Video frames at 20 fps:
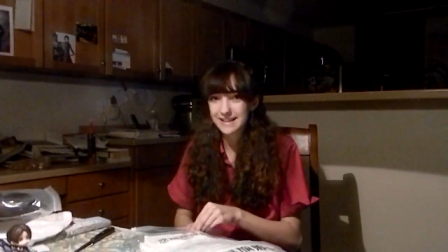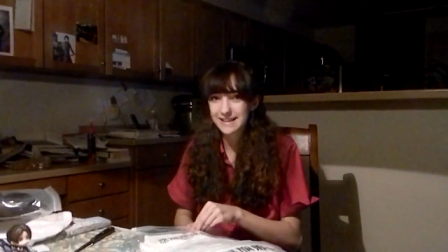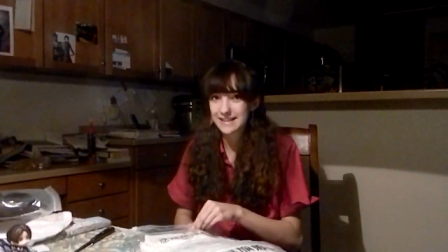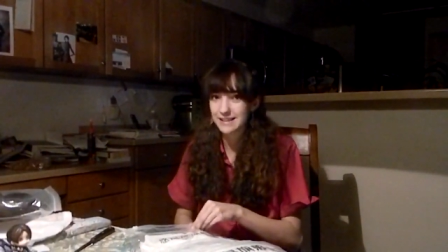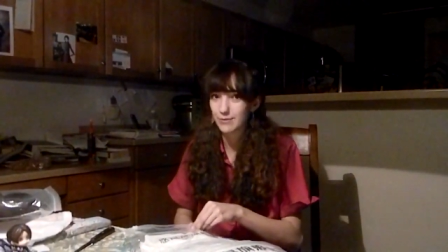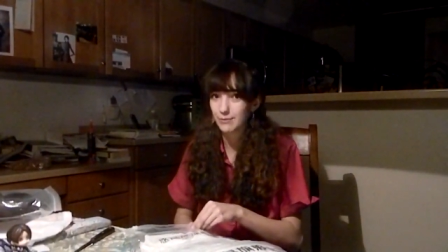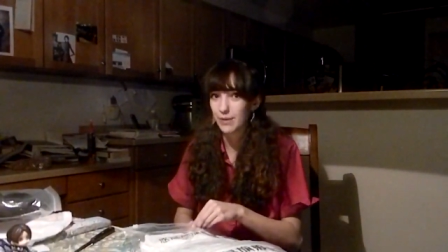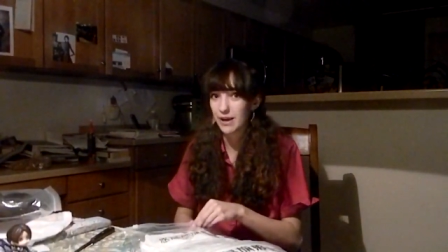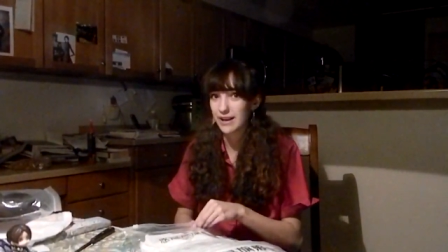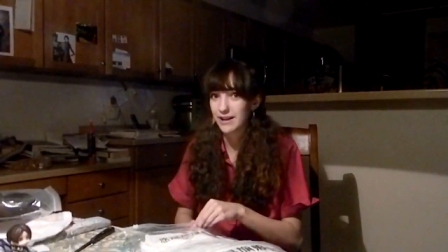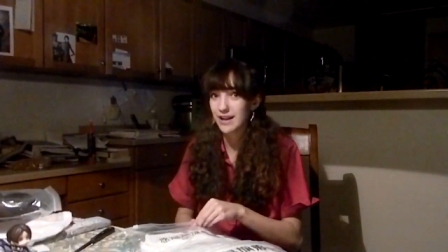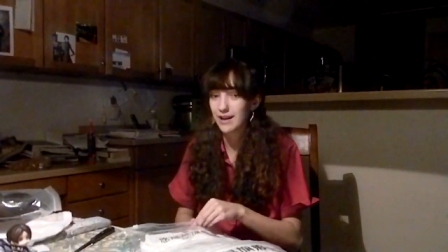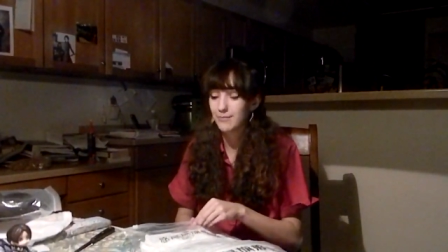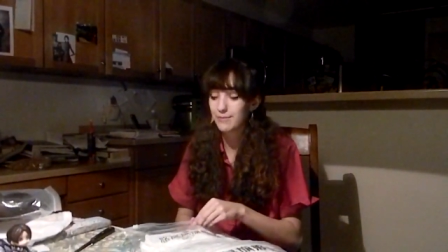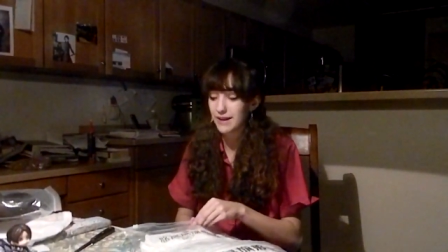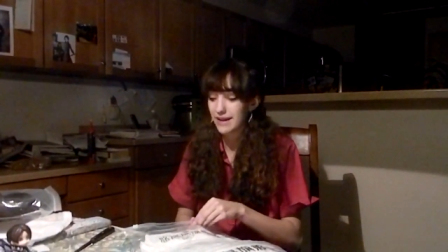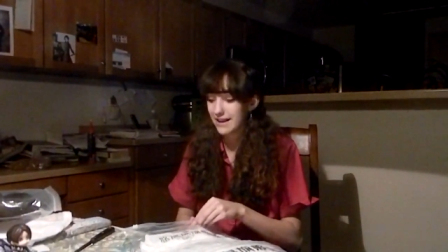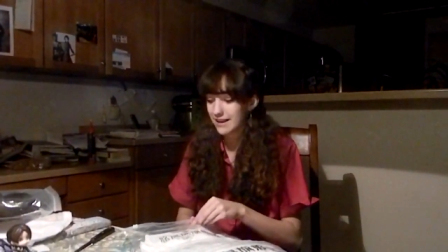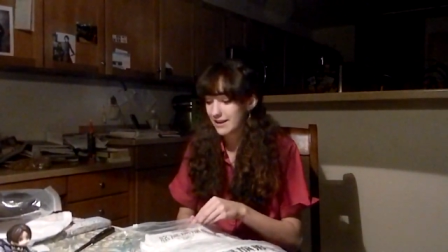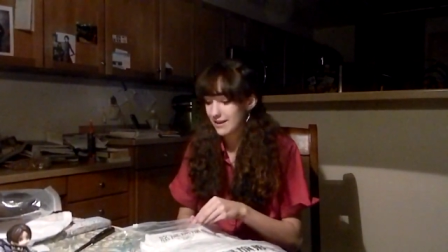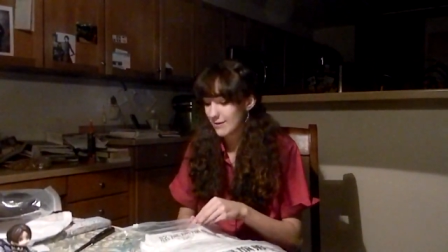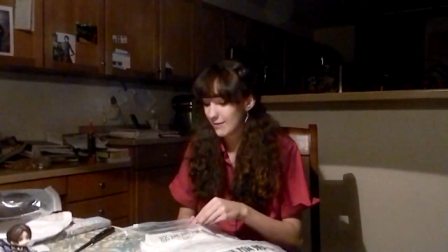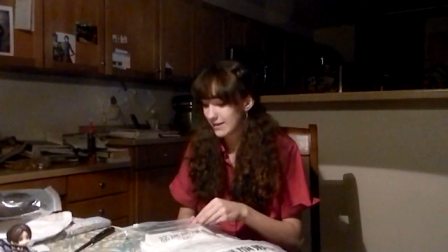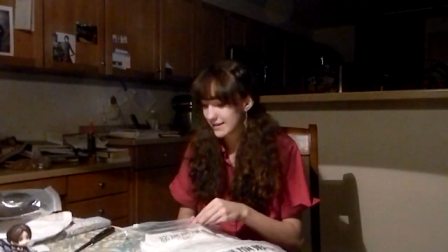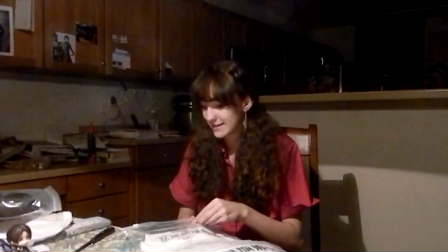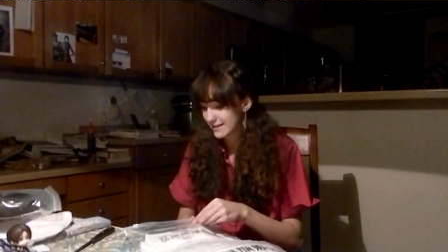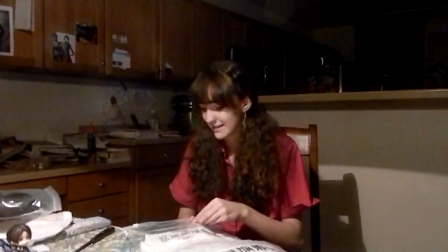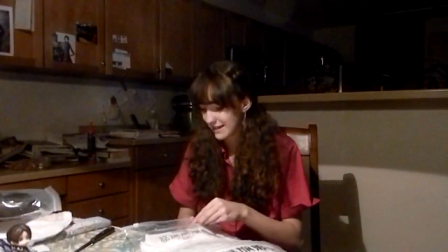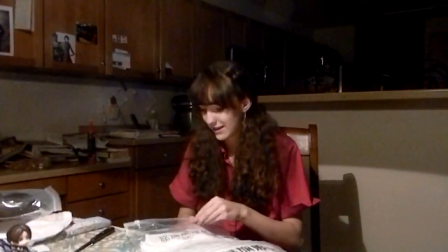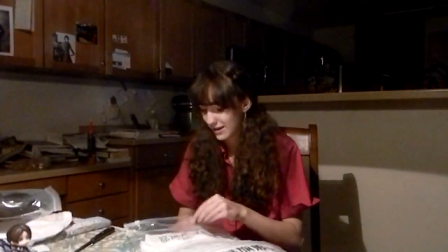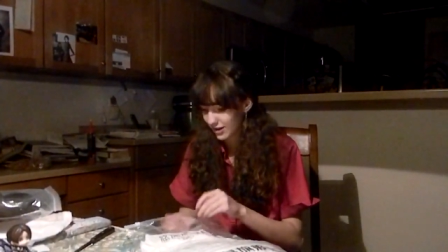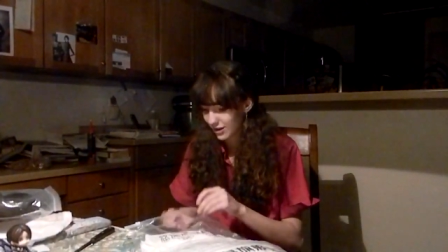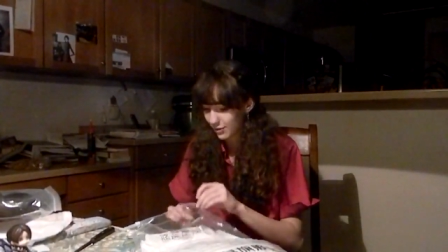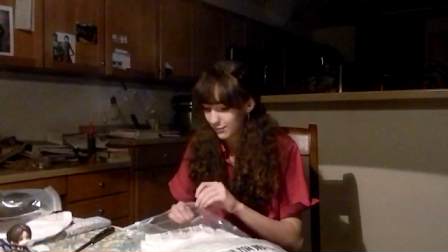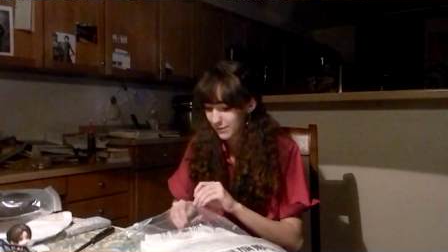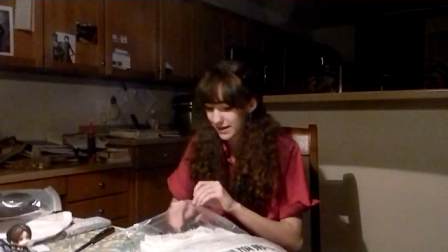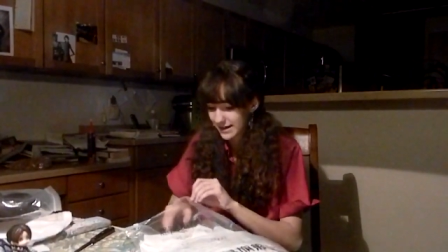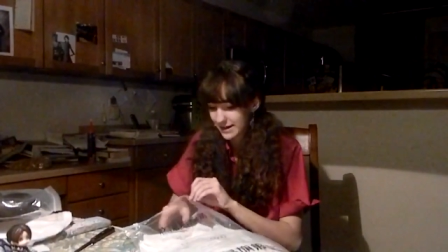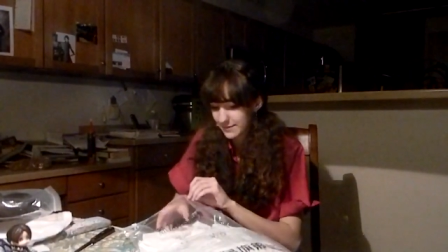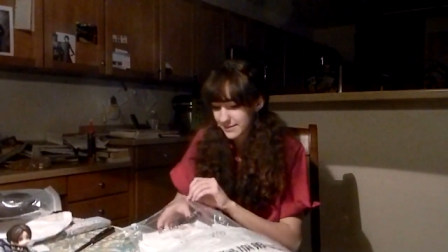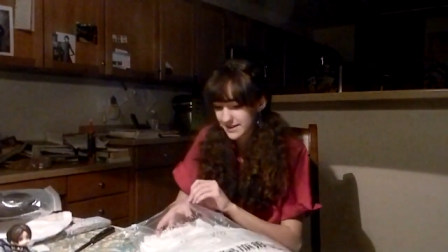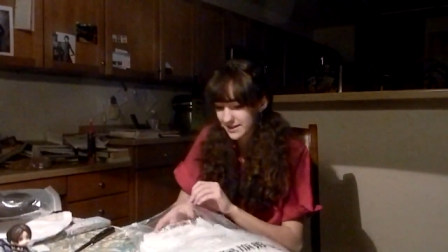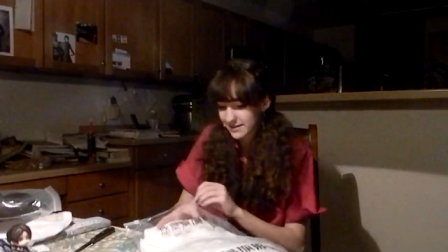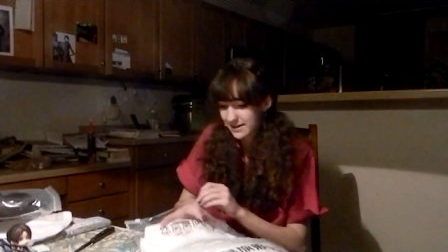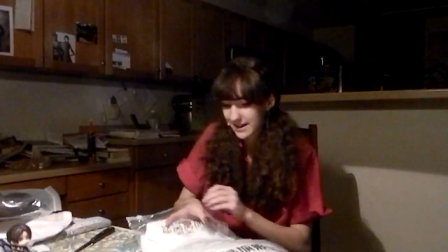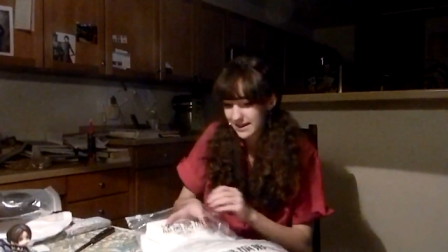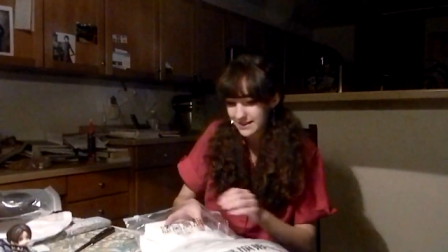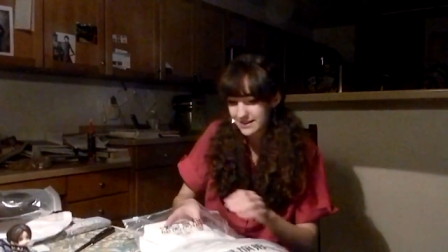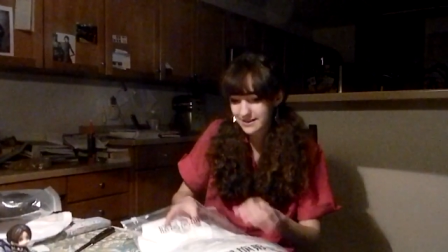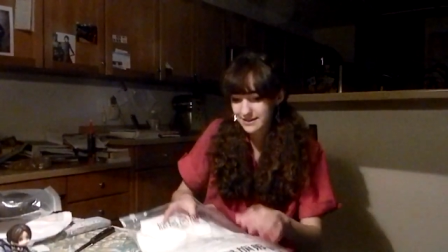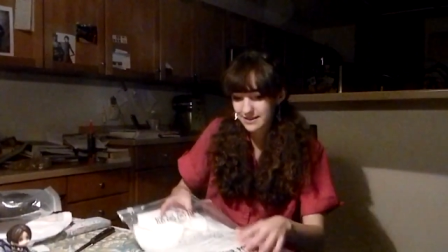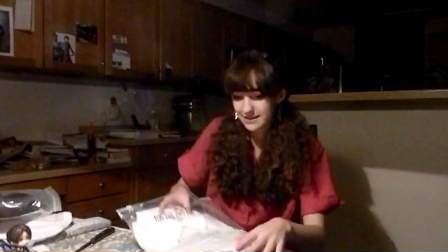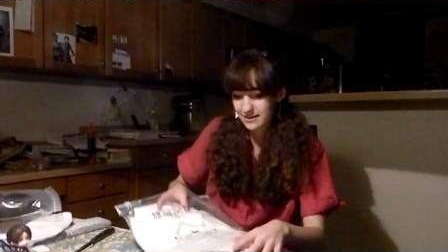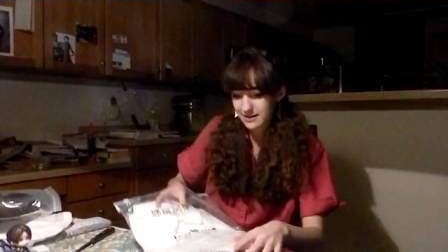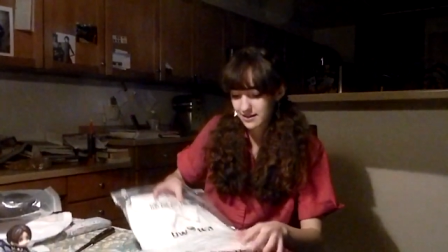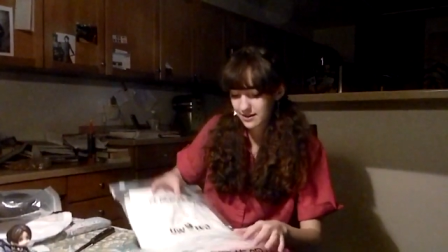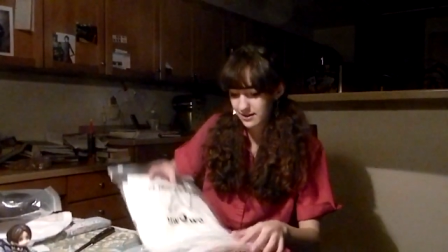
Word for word: it is a button-up, and you know, you know button-ups are nice.